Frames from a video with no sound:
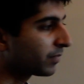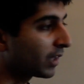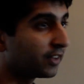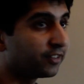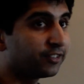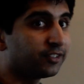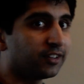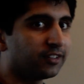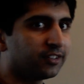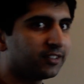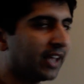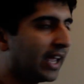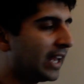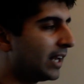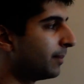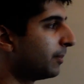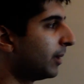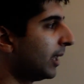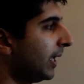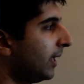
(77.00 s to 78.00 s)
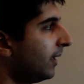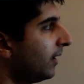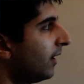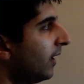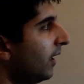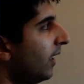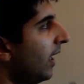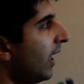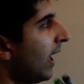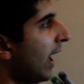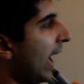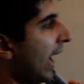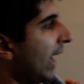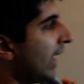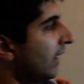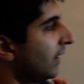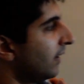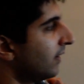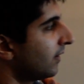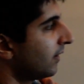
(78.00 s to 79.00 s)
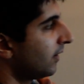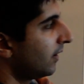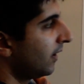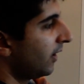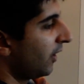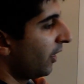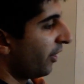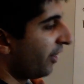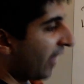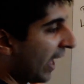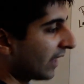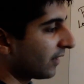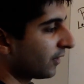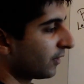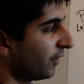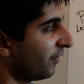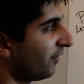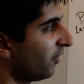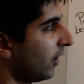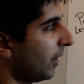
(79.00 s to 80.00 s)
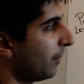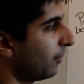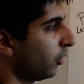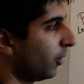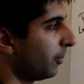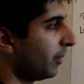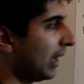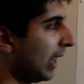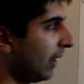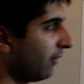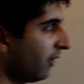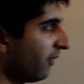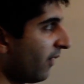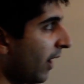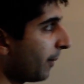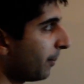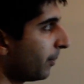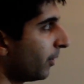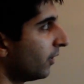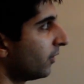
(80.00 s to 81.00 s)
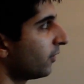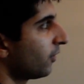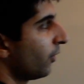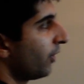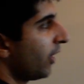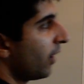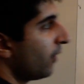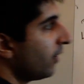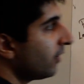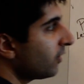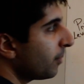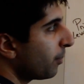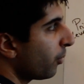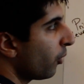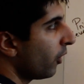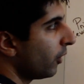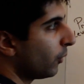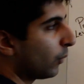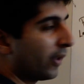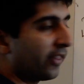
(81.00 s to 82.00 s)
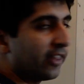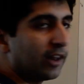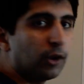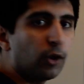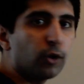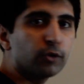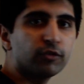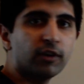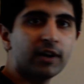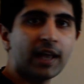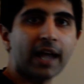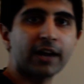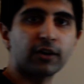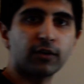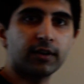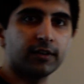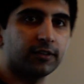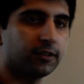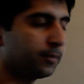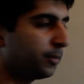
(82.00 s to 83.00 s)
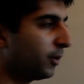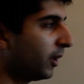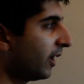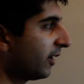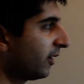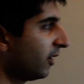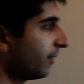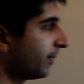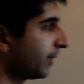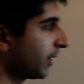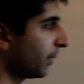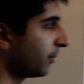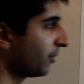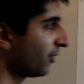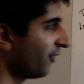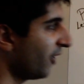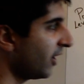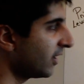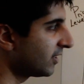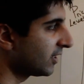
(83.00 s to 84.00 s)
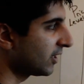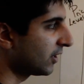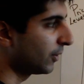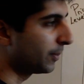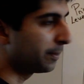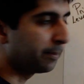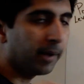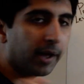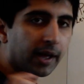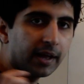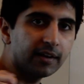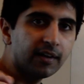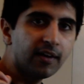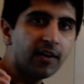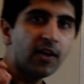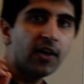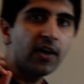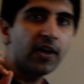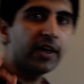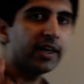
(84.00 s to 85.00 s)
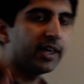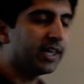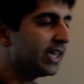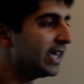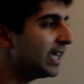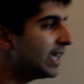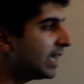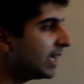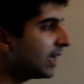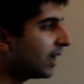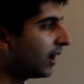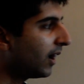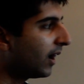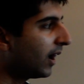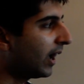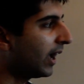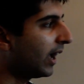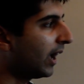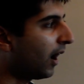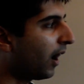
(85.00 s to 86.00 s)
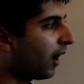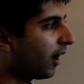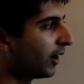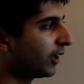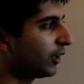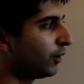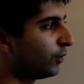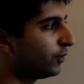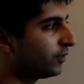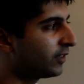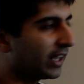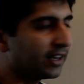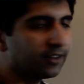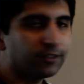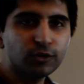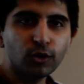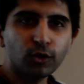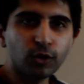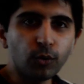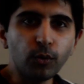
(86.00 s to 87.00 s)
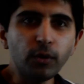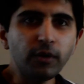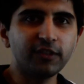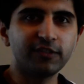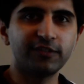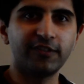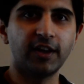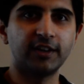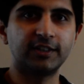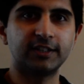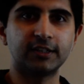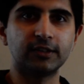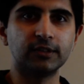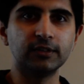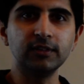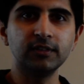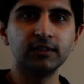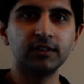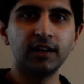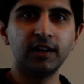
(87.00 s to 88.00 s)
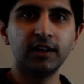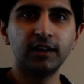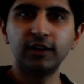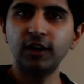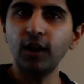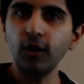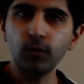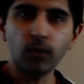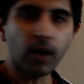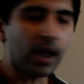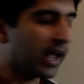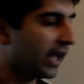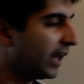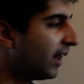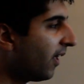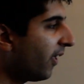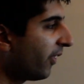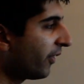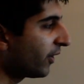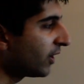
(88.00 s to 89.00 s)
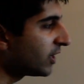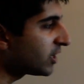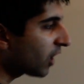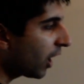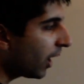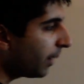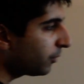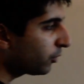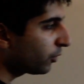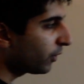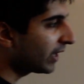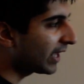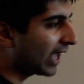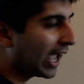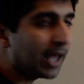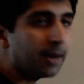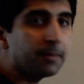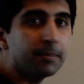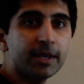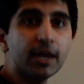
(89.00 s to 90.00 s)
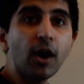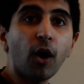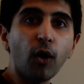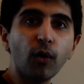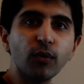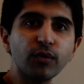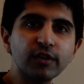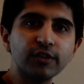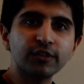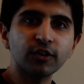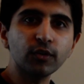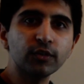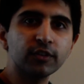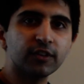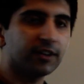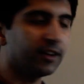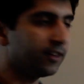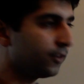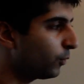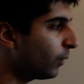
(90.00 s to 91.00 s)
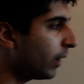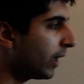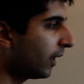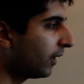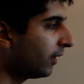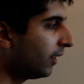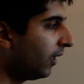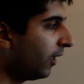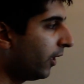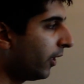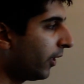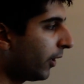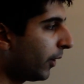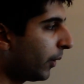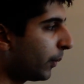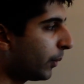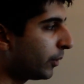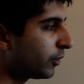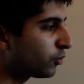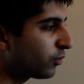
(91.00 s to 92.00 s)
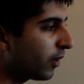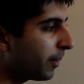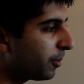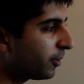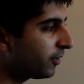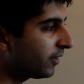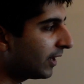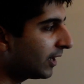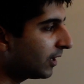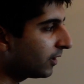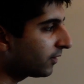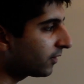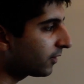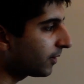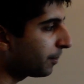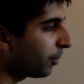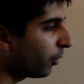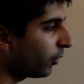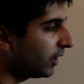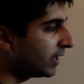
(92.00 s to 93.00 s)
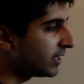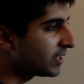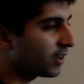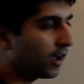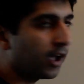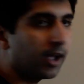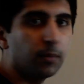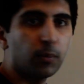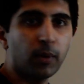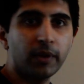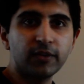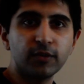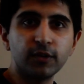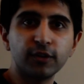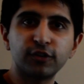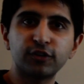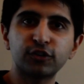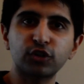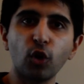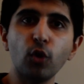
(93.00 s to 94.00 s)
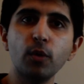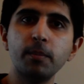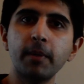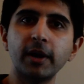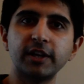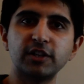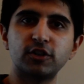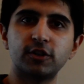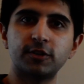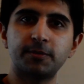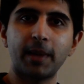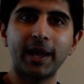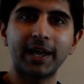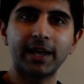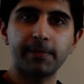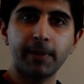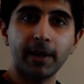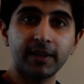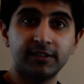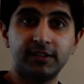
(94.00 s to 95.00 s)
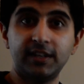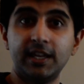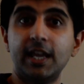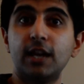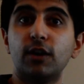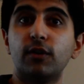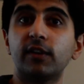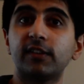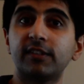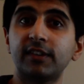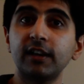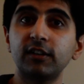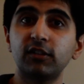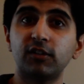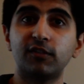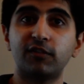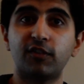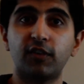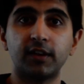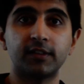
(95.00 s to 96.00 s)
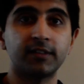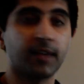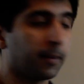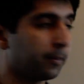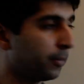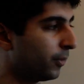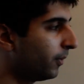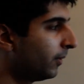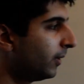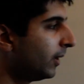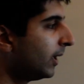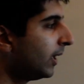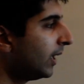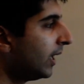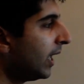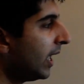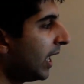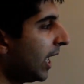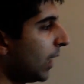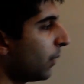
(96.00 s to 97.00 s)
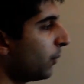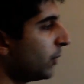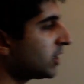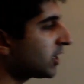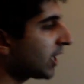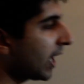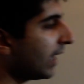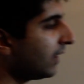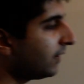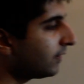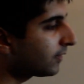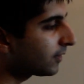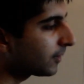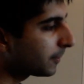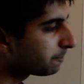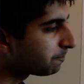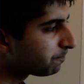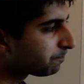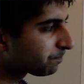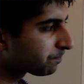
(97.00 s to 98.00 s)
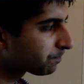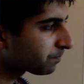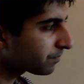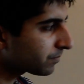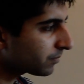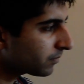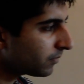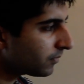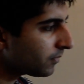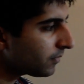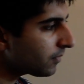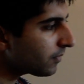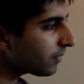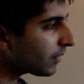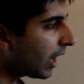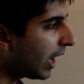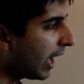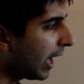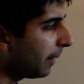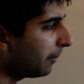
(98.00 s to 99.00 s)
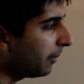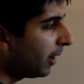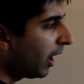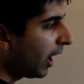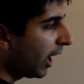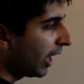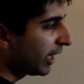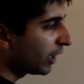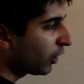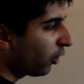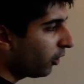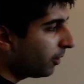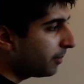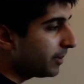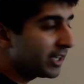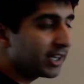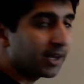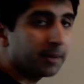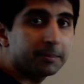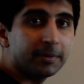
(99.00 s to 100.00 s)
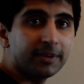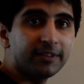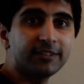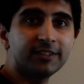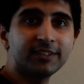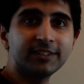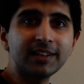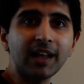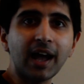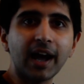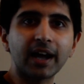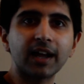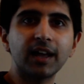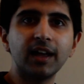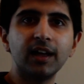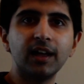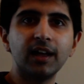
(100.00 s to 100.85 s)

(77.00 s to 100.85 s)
sustainably, and that's the full employment level of output. So there is a point where the long run aggregate supply curve becomes vertical, but he argues that it's not always vertical. No way. There are times where it can be horizontal as well, which represents a point in time where there is so much spare capacity, in a recession for example, in which case an economy can be stuck